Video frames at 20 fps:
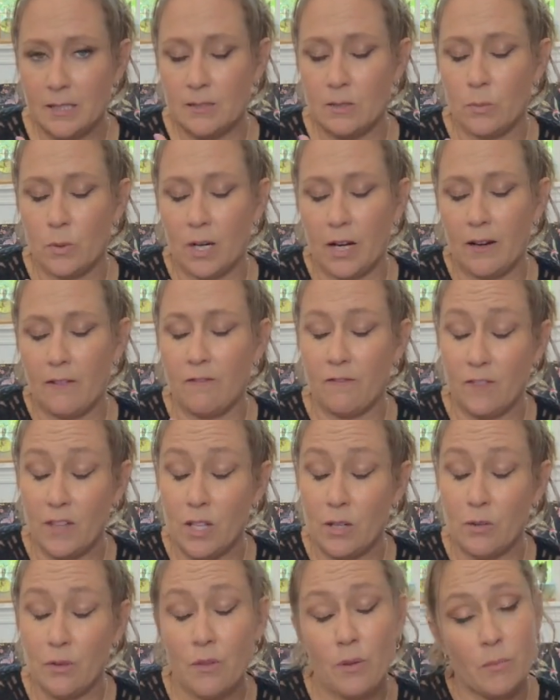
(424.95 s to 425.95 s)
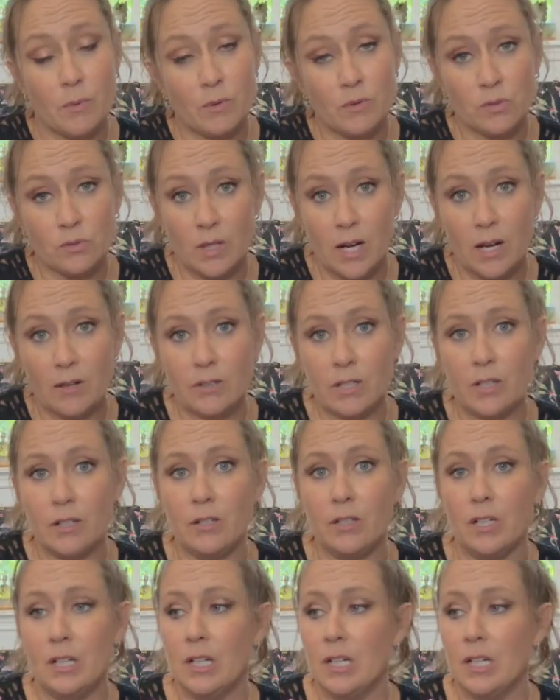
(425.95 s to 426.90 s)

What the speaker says: It's where I feel the most grounded.